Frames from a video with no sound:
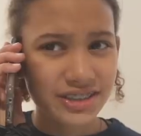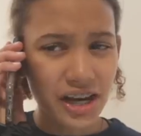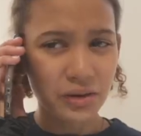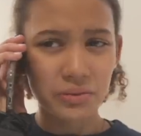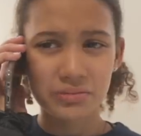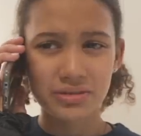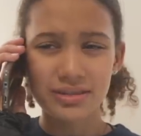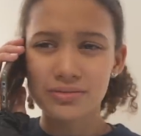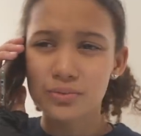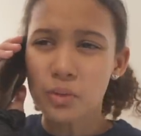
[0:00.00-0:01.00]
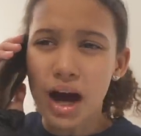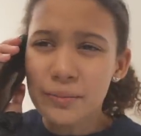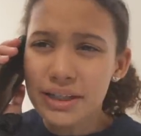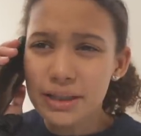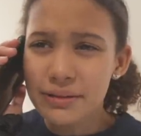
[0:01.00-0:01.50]
No, why
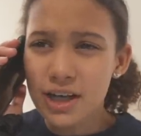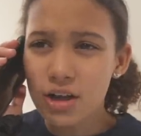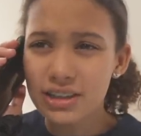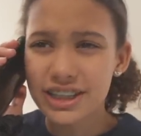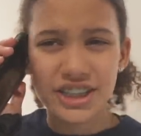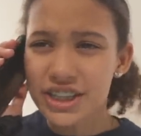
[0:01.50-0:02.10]
would he be calling